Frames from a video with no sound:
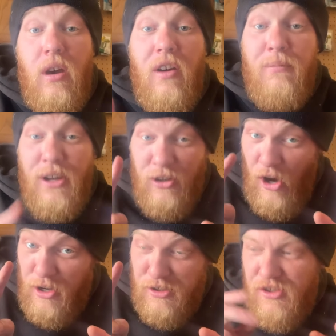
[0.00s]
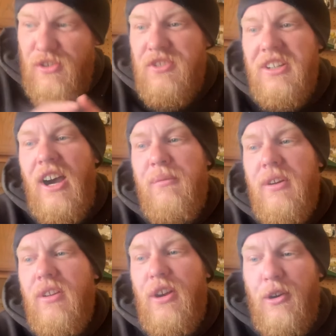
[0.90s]
my daughter's choosing. I'm
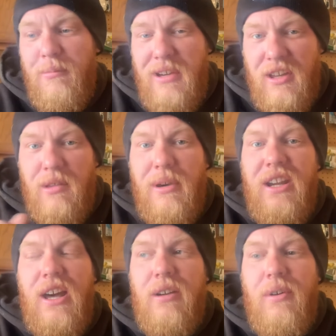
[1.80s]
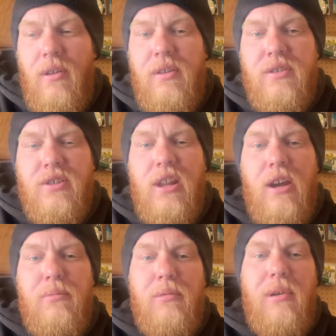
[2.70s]
going to let her pick the bait out of all these that
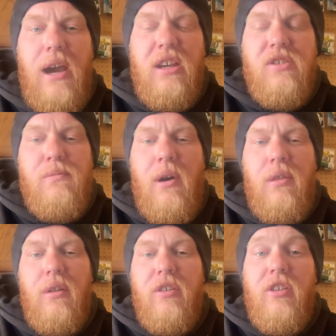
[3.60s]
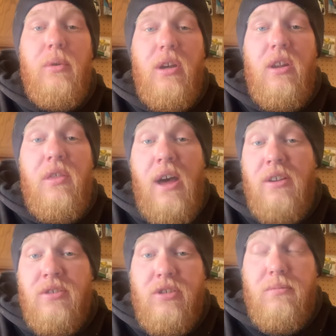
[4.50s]
I put back each month until we hit
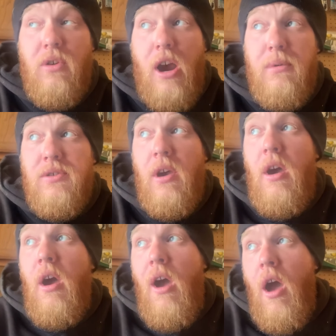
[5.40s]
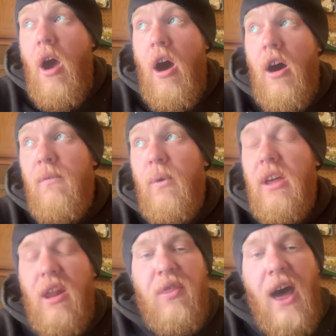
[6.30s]
1,000 subscribers. If we
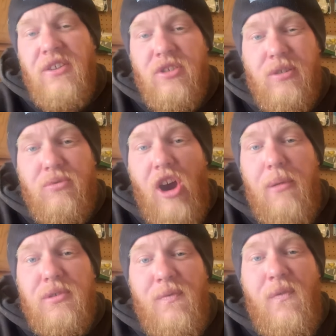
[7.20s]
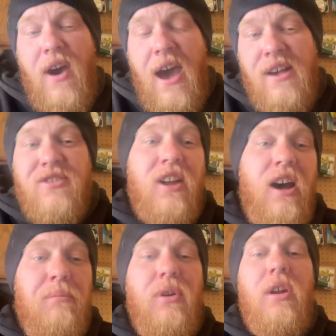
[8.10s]
hit 1,000 subscribers fast,
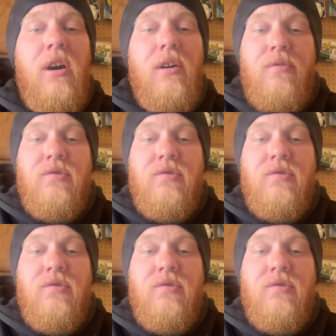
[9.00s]
I'm going to